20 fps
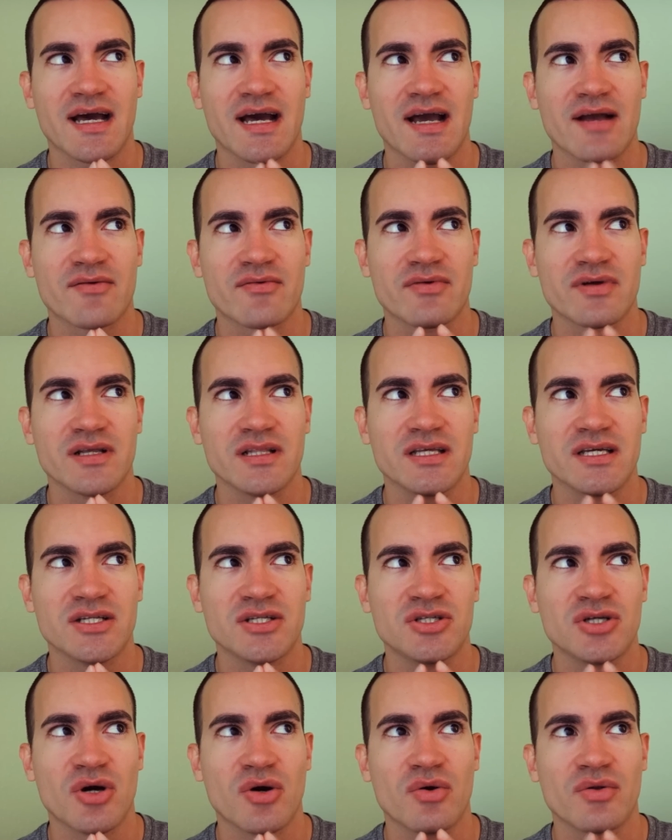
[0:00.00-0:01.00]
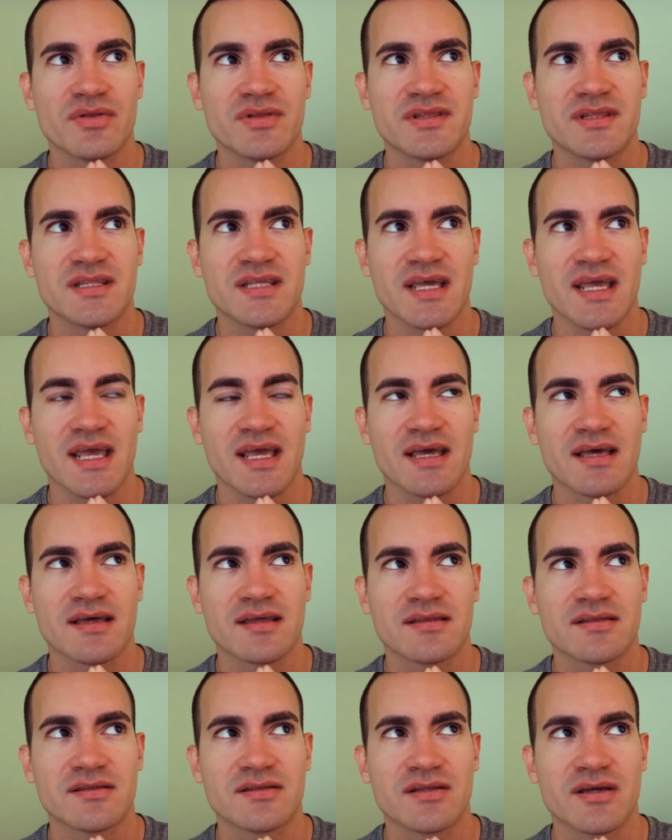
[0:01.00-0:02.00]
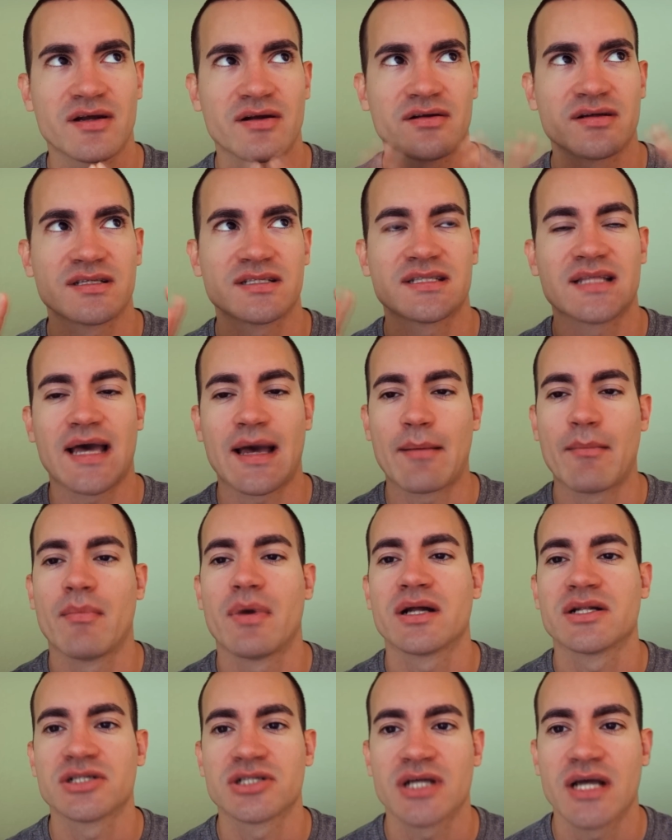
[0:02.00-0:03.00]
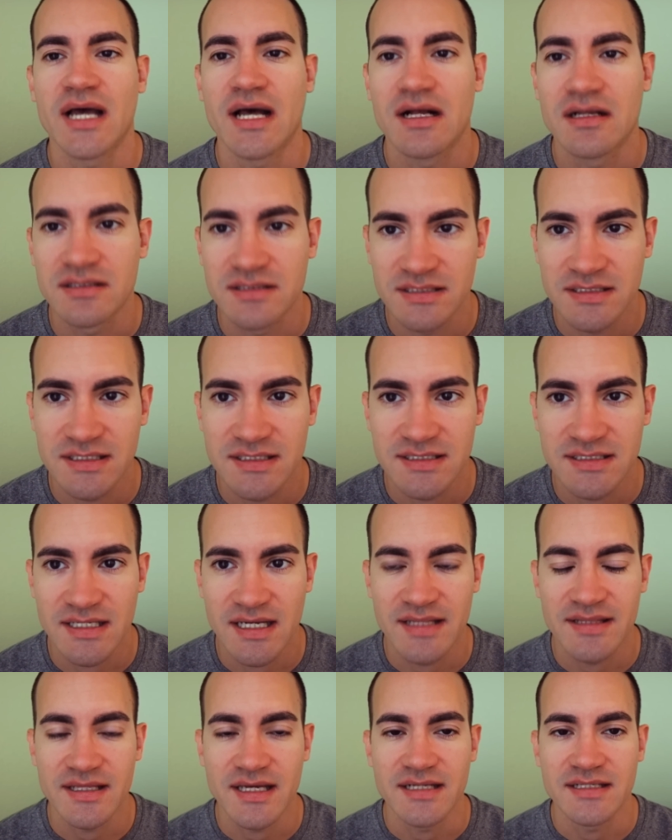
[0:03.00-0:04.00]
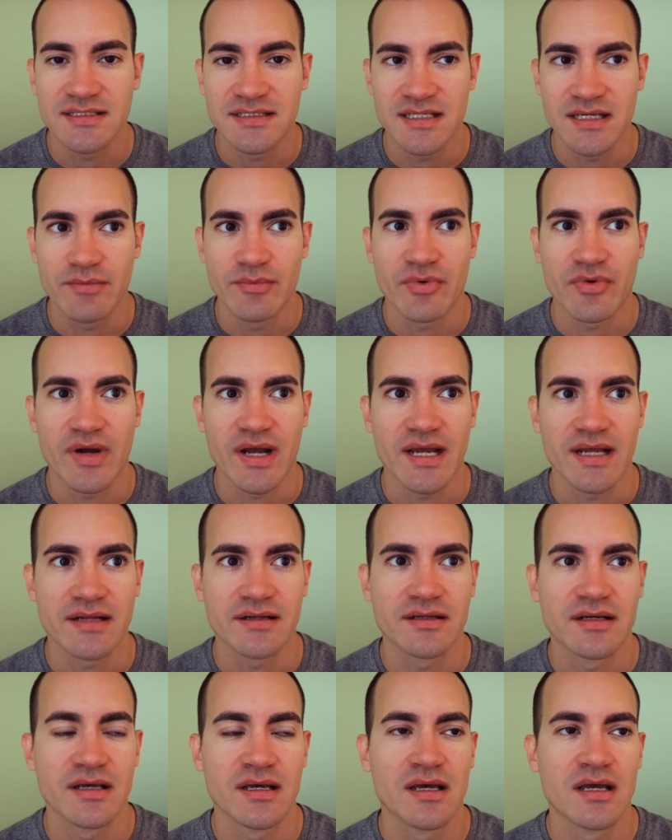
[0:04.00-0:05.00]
I really don't think there is that much else. It's not that deep, right?